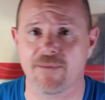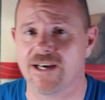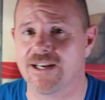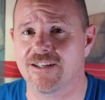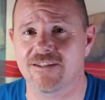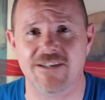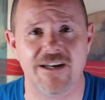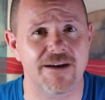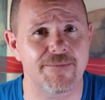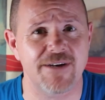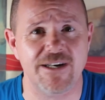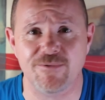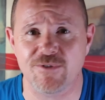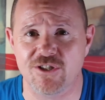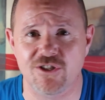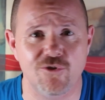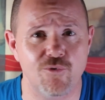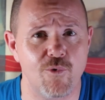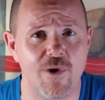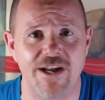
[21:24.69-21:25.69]
By the time I
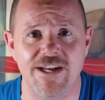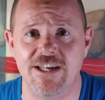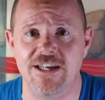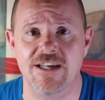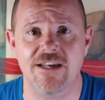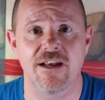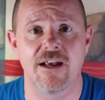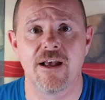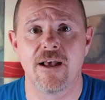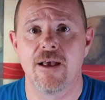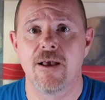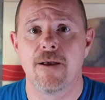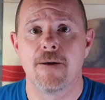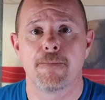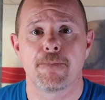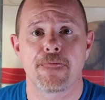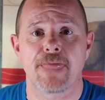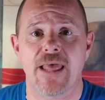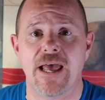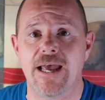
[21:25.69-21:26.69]
was 20,
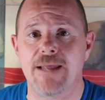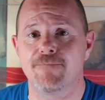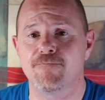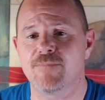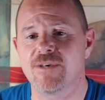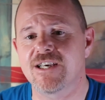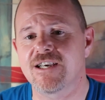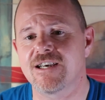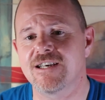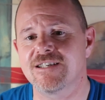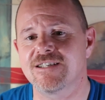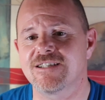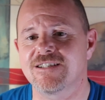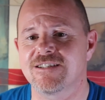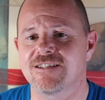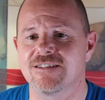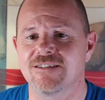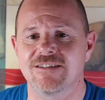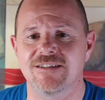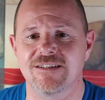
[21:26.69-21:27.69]
and
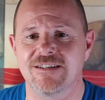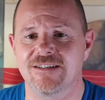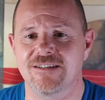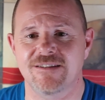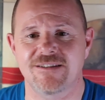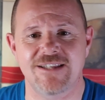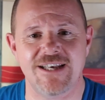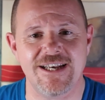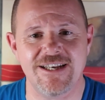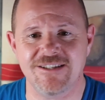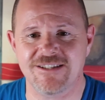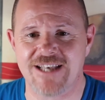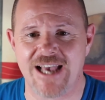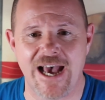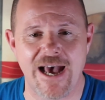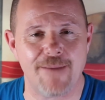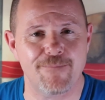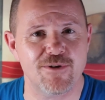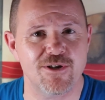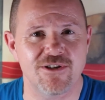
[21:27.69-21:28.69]
because things
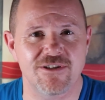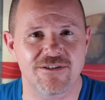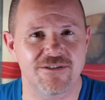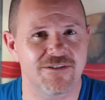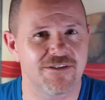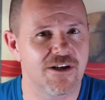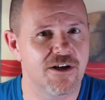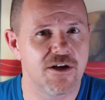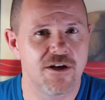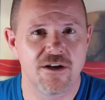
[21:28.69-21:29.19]
happen